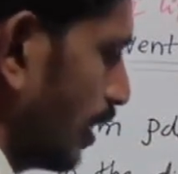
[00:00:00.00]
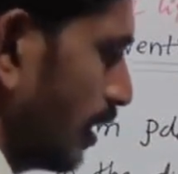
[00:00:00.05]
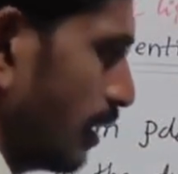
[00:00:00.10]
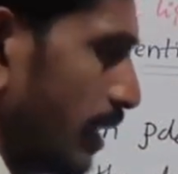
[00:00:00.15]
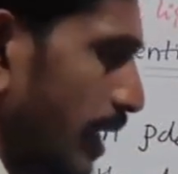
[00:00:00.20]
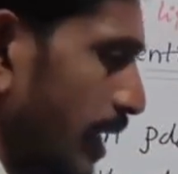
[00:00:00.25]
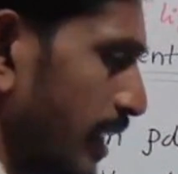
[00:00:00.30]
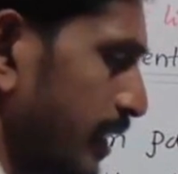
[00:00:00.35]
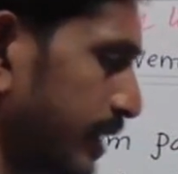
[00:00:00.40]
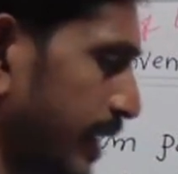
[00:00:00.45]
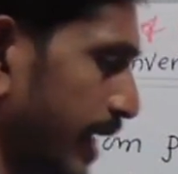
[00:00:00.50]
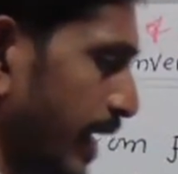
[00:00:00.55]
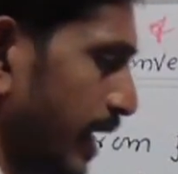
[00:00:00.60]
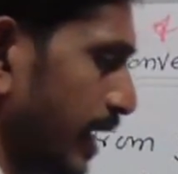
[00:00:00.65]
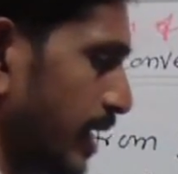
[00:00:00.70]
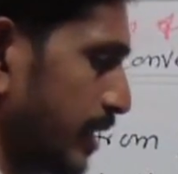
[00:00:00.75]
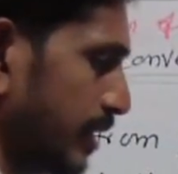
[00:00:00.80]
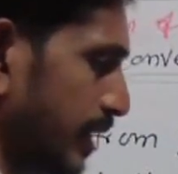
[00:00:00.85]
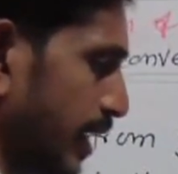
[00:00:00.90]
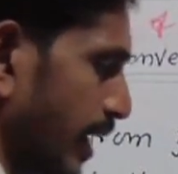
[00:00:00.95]
that is taken
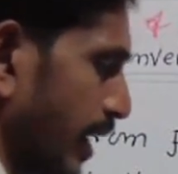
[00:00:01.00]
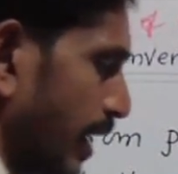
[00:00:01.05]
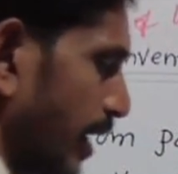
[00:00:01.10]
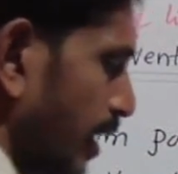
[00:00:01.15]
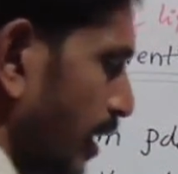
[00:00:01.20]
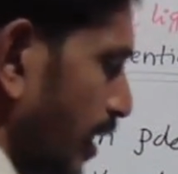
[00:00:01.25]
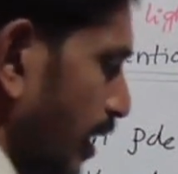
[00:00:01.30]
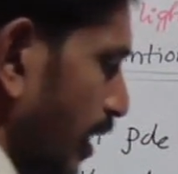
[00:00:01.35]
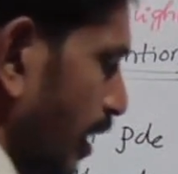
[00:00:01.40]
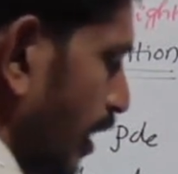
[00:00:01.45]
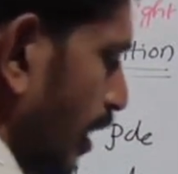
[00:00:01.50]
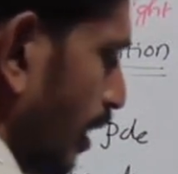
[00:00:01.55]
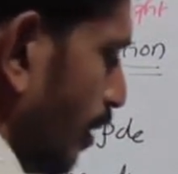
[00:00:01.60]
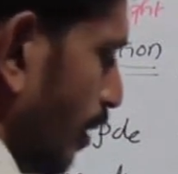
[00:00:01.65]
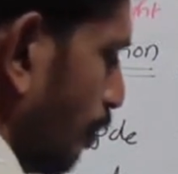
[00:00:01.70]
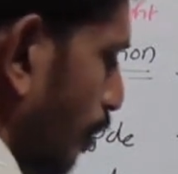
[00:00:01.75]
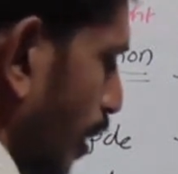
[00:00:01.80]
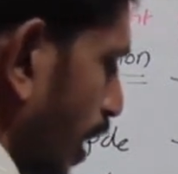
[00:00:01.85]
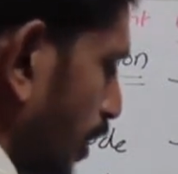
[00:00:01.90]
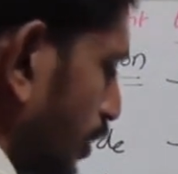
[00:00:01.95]
as a
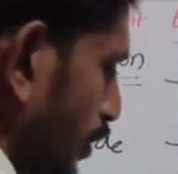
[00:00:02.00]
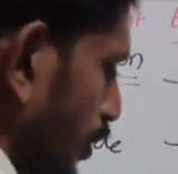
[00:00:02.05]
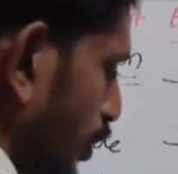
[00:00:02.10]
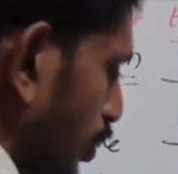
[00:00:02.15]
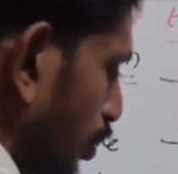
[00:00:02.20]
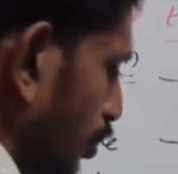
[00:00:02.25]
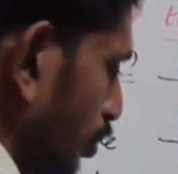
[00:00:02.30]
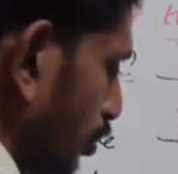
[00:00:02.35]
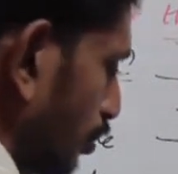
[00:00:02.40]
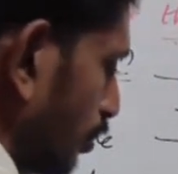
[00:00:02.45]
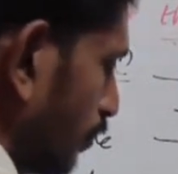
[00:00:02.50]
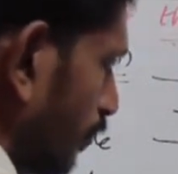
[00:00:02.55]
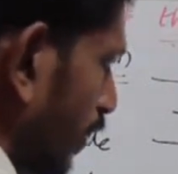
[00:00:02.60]
positive.